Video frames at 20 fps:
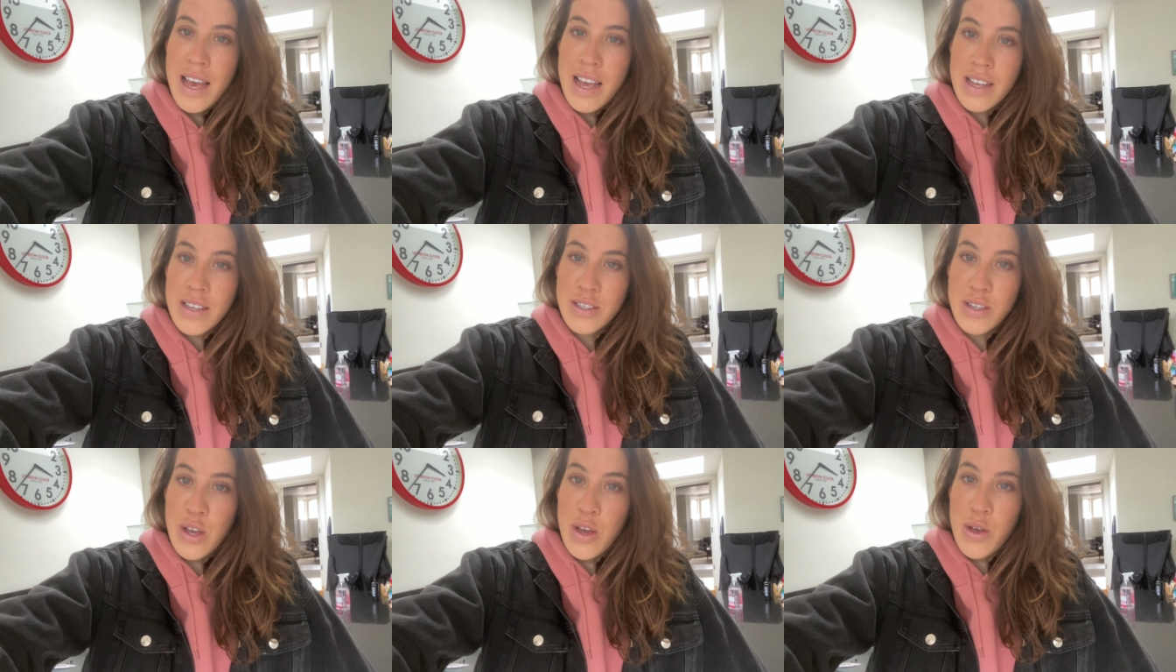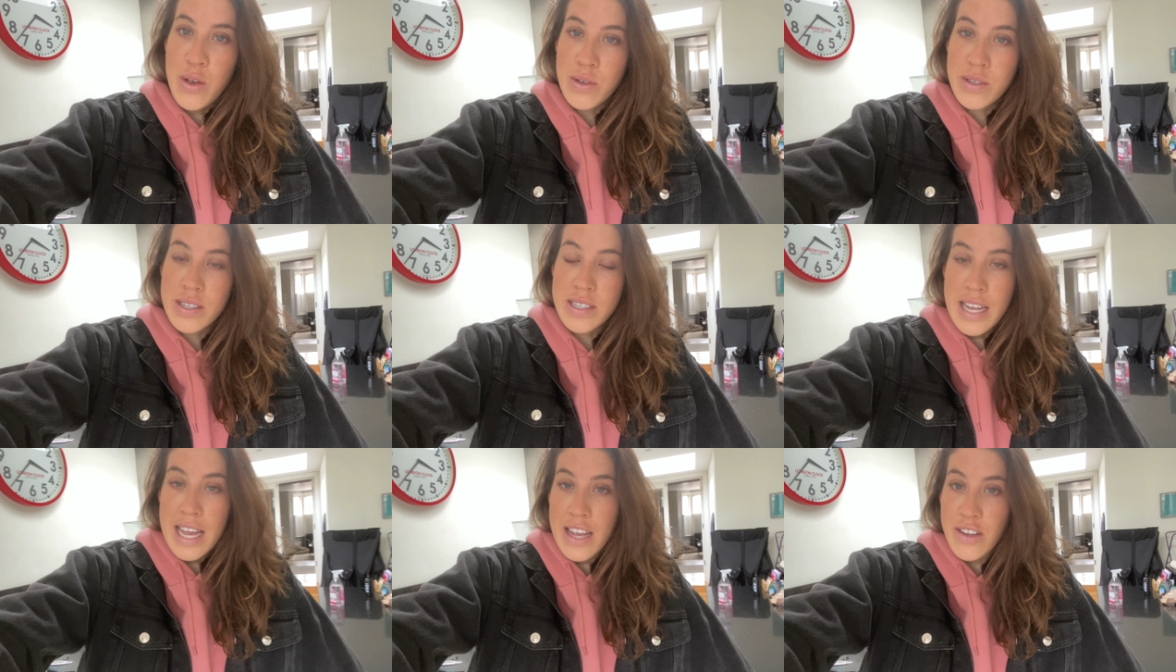So
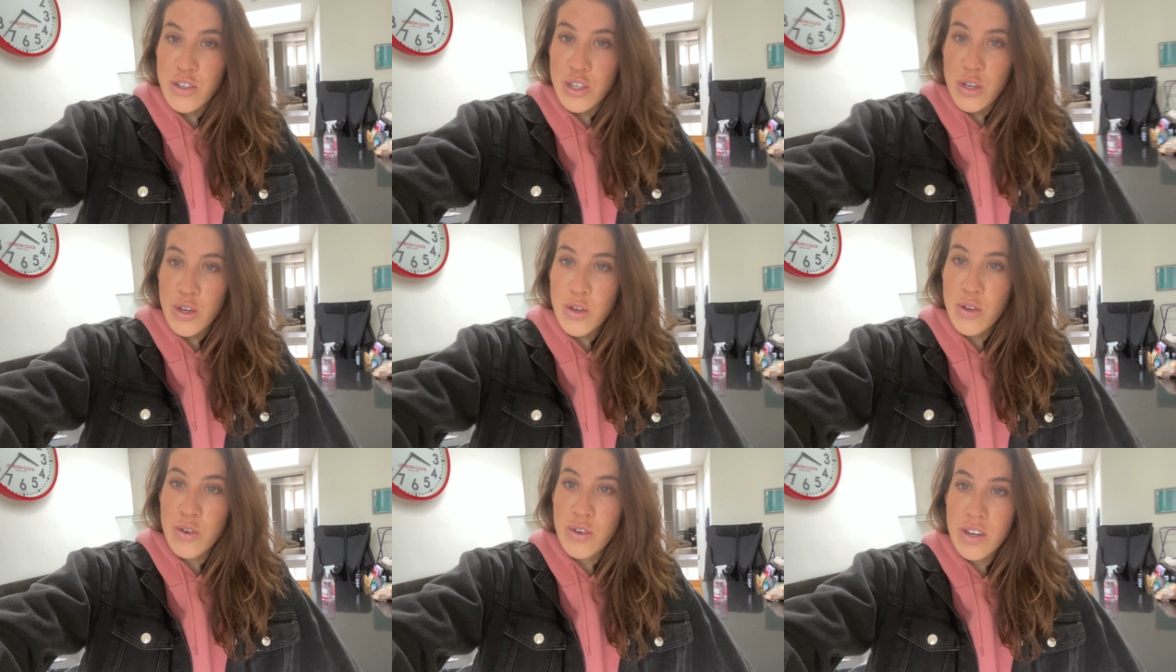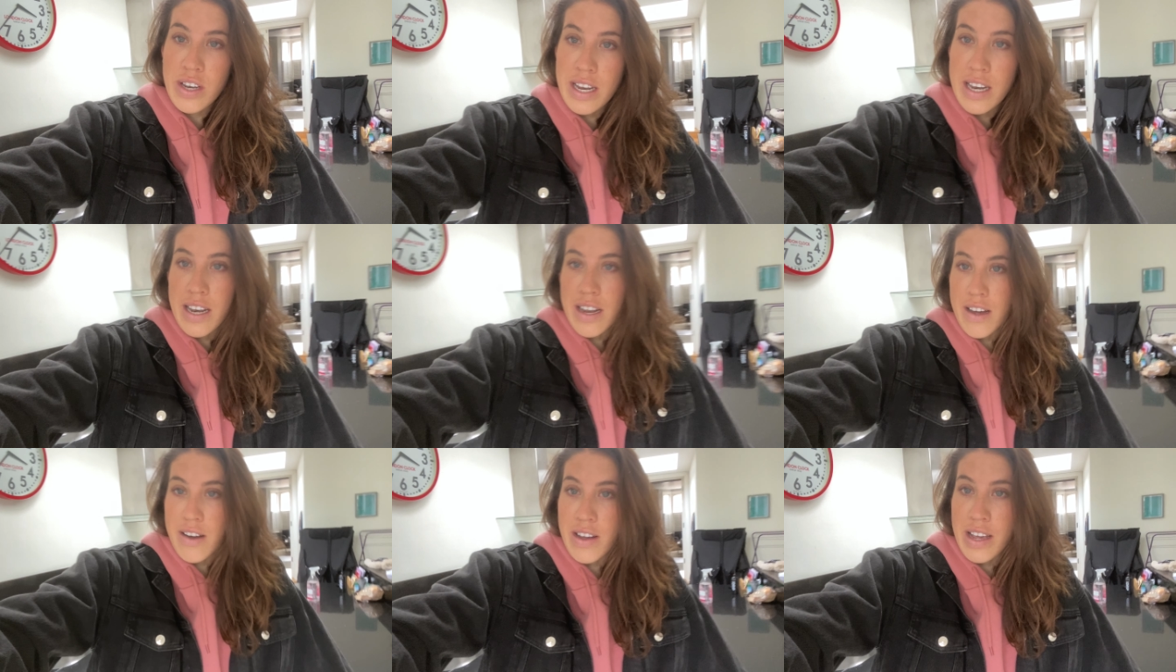stay tuned
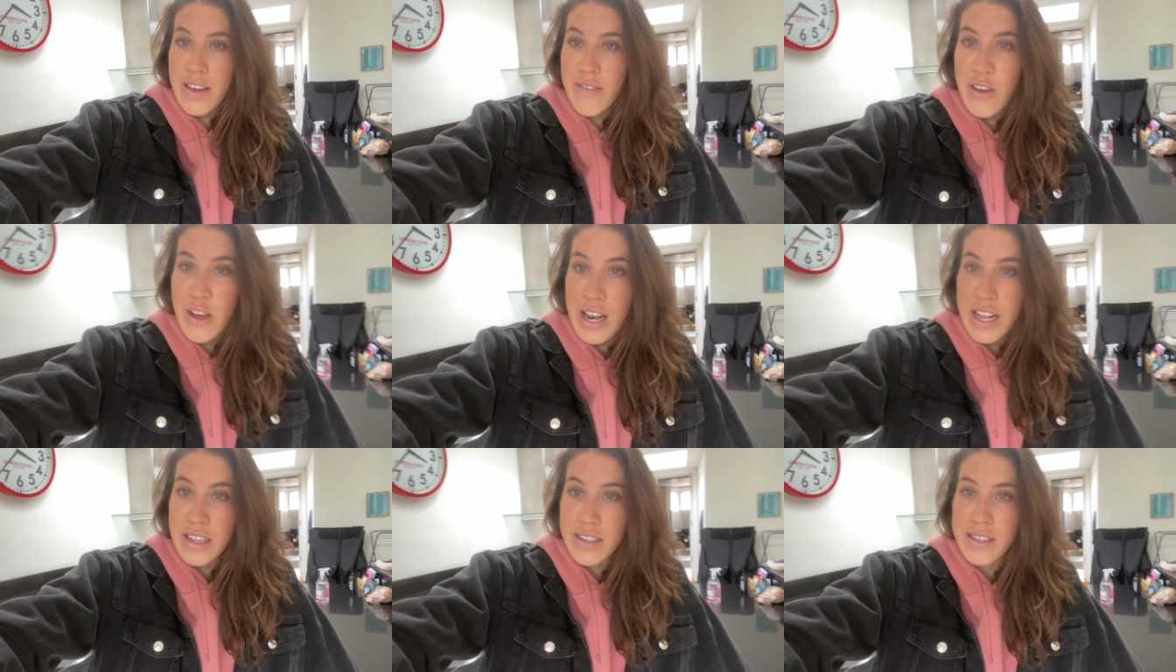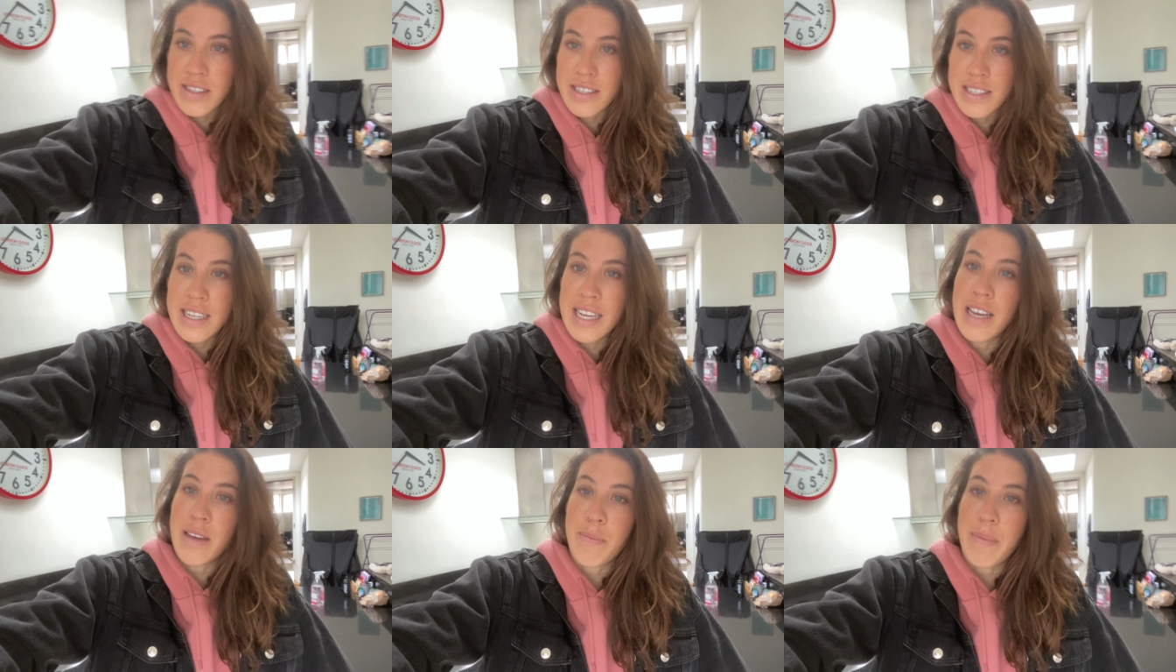and I'll give you a little
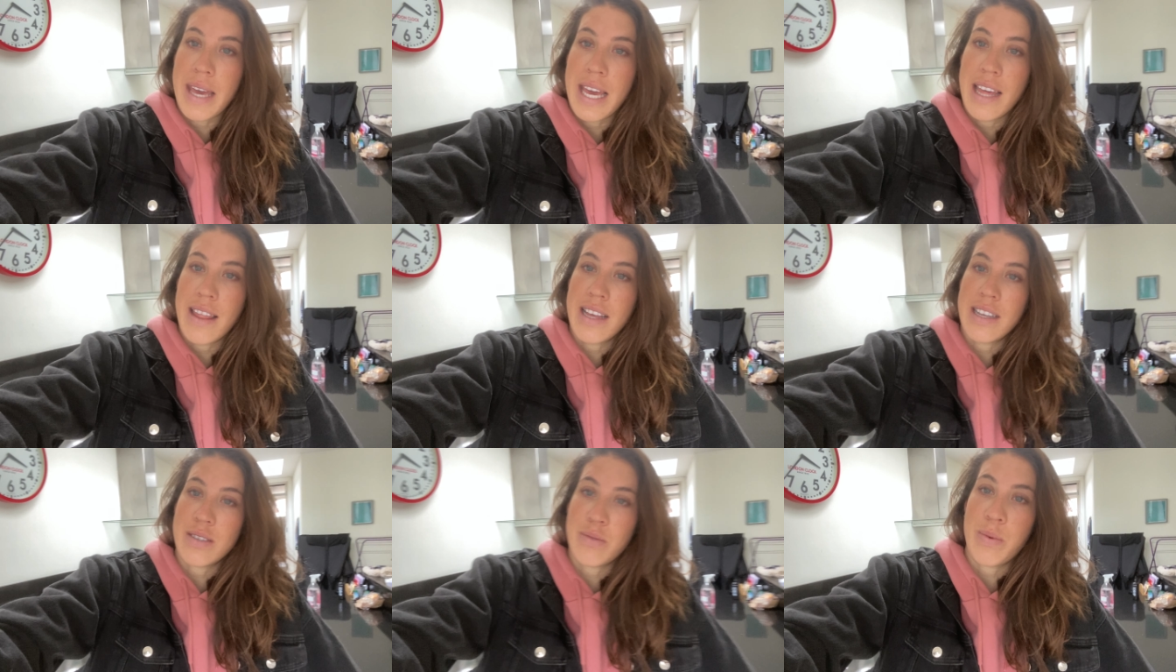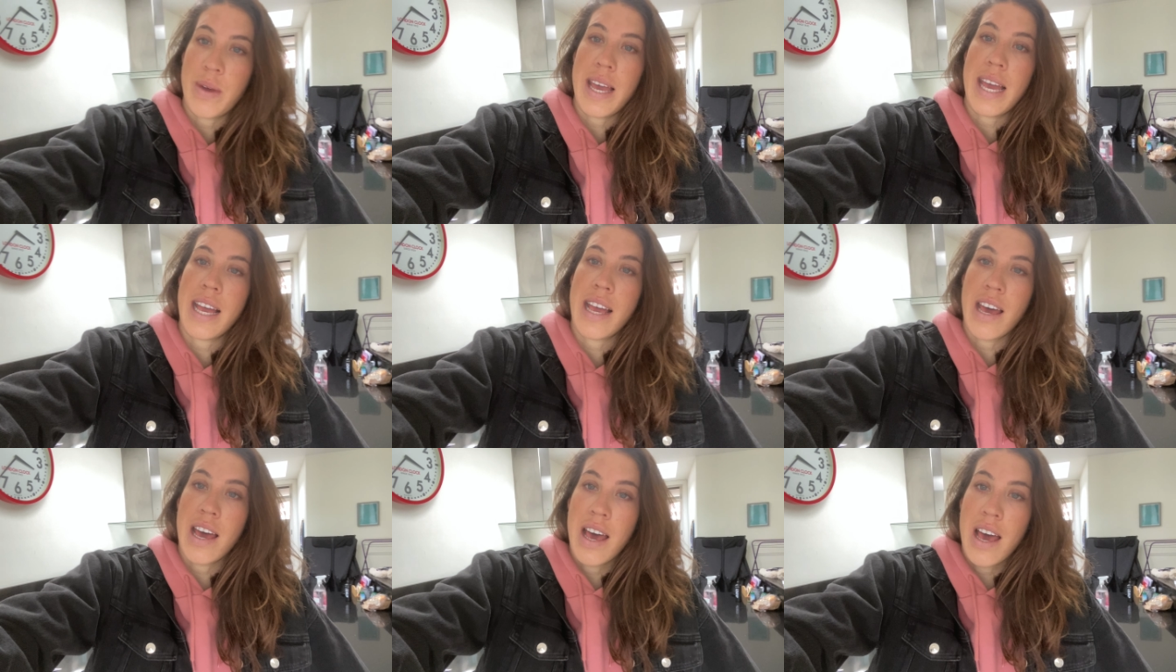sneak peek this
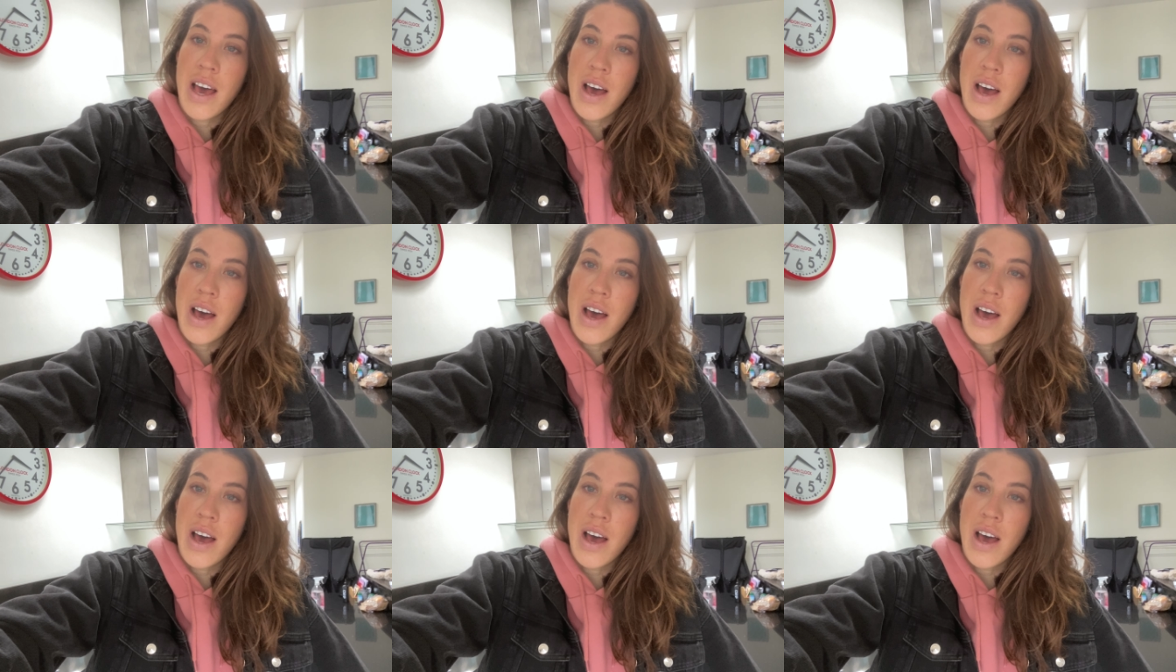week